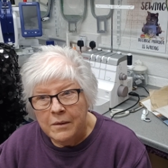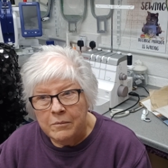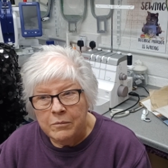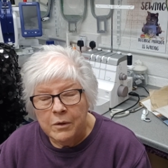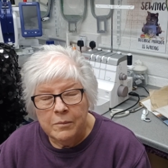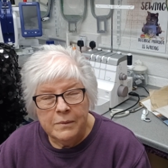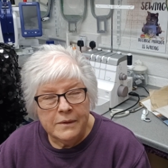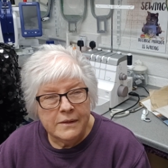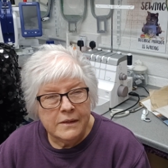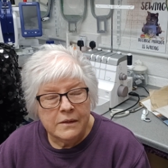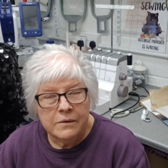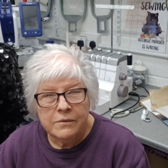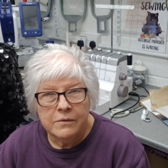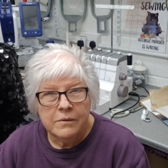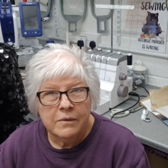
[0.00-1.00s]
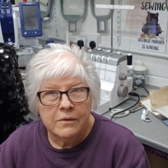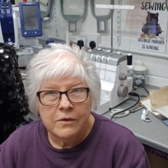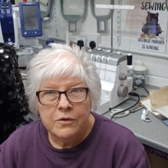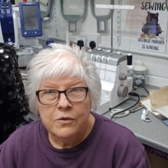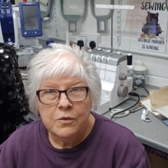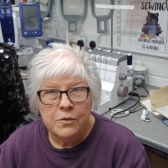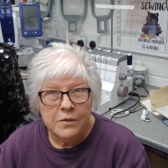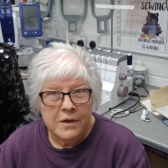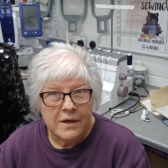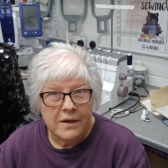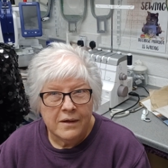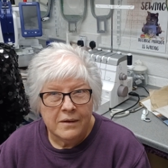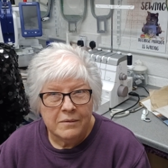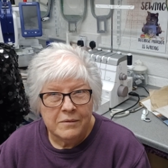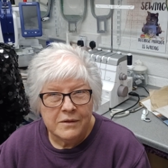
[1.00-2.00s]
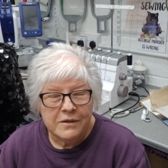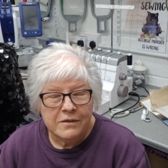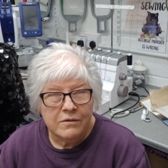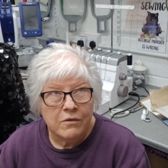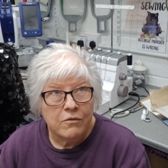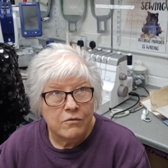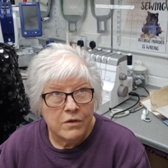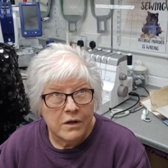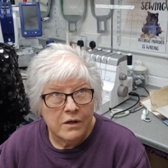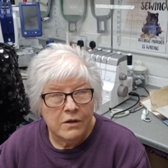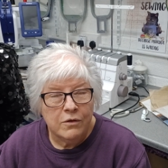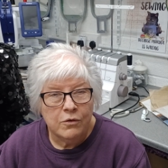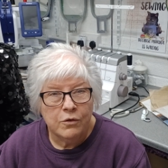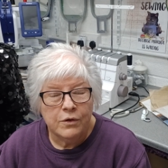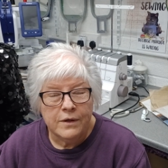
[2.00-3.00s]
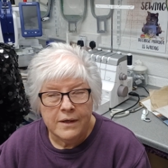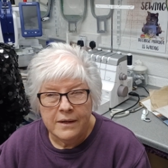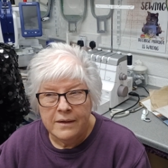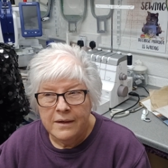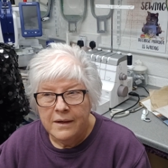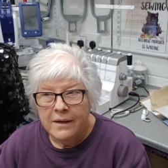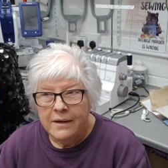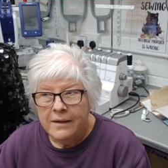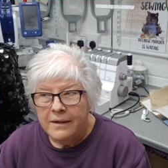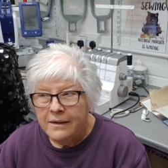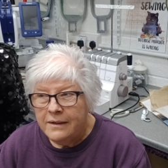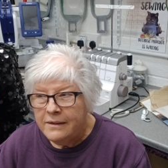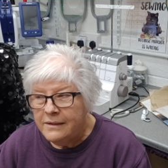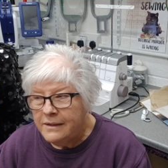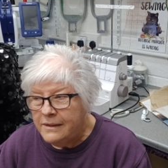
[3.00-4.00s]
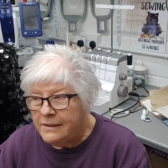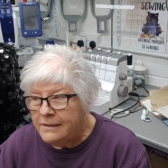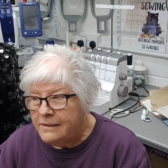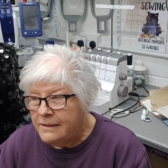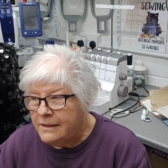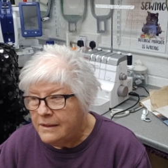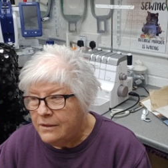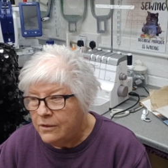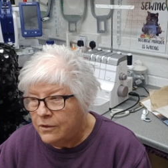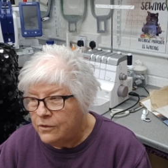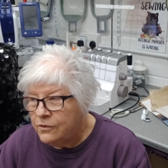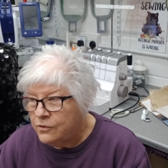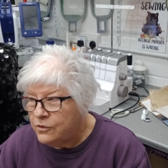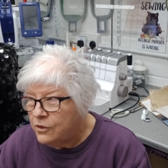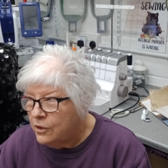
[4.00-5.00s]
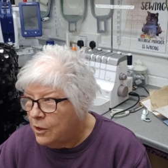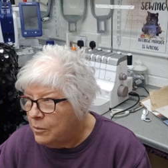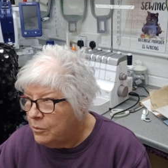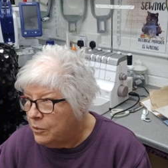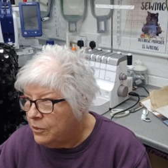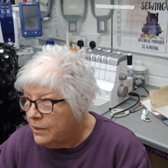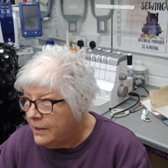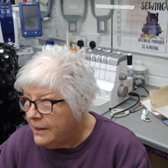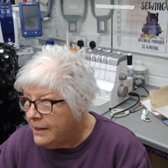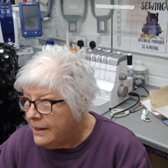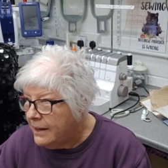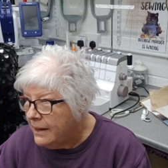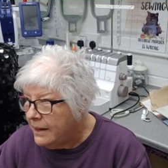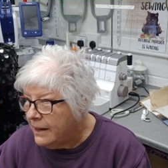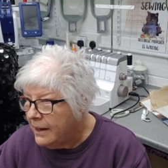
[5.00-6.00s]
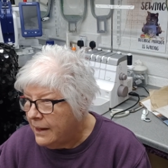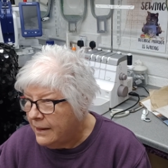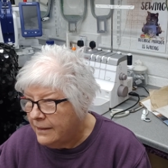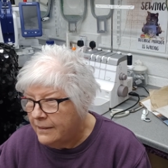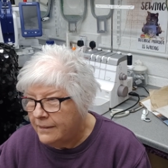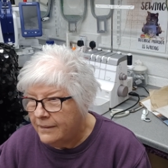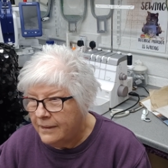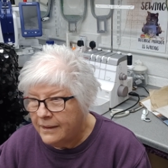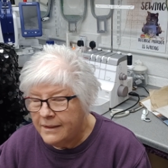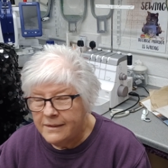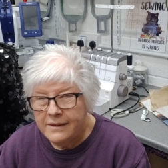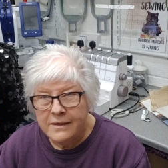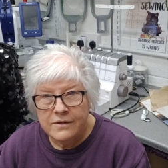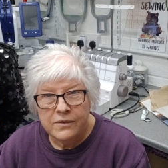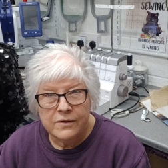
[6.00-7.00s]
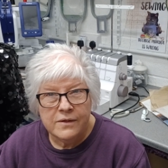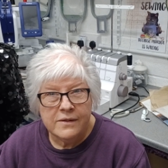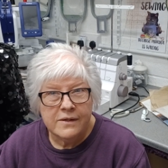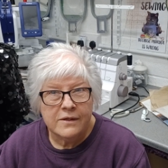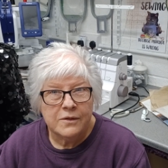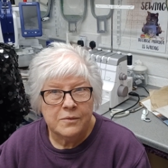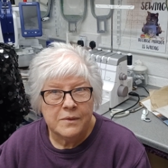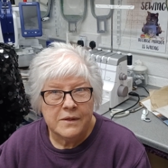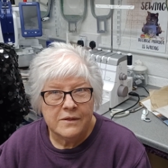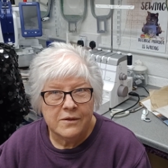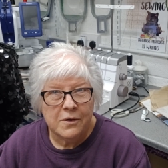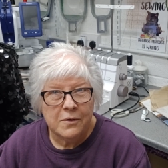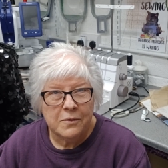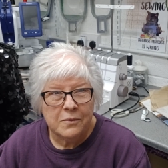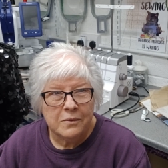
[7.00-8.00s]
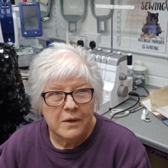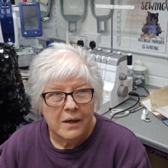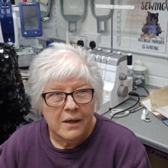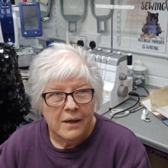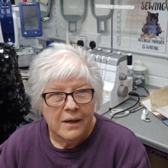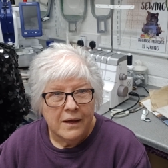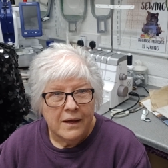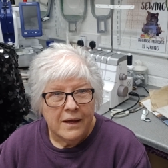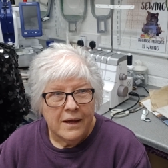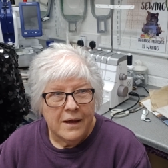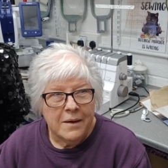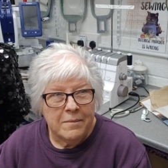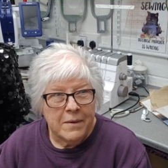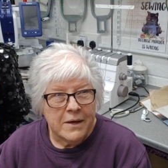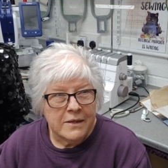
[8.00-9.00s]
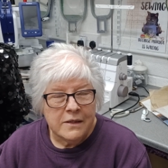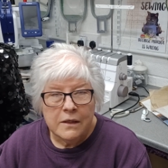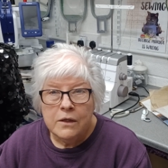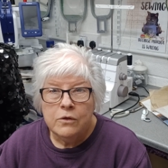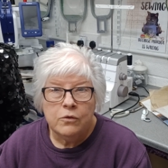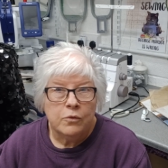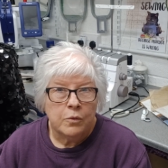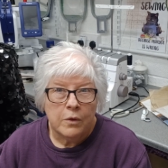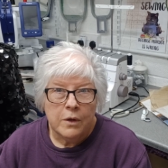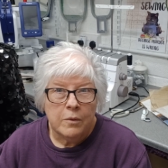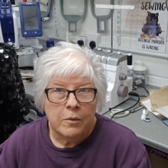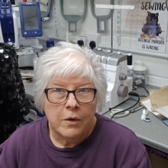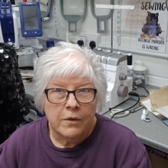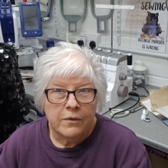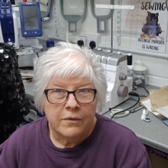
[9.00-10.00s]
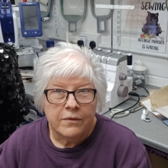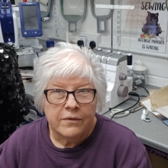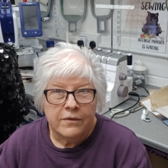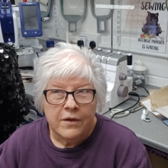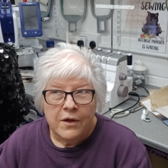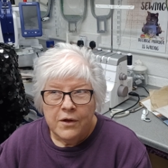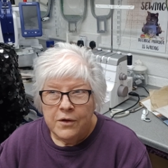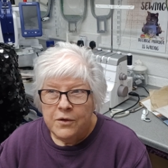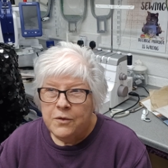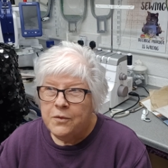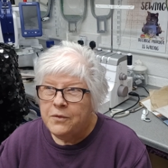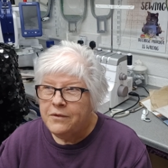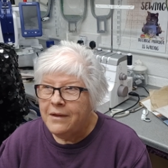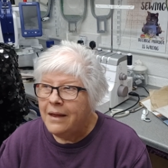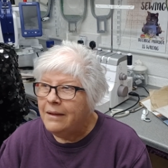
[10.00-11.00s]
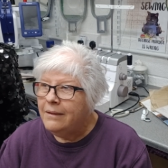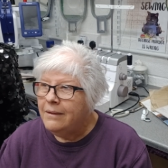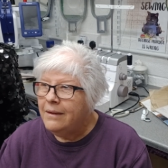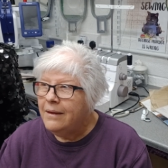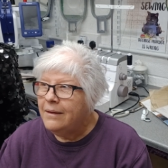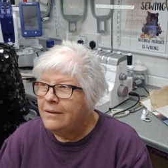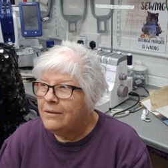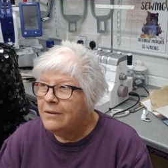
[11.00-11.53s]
probably until the new year, which is really annoying since it costs such a lot of money, and like I said, it's only 6 weeks old. It basically does what it wants. You set it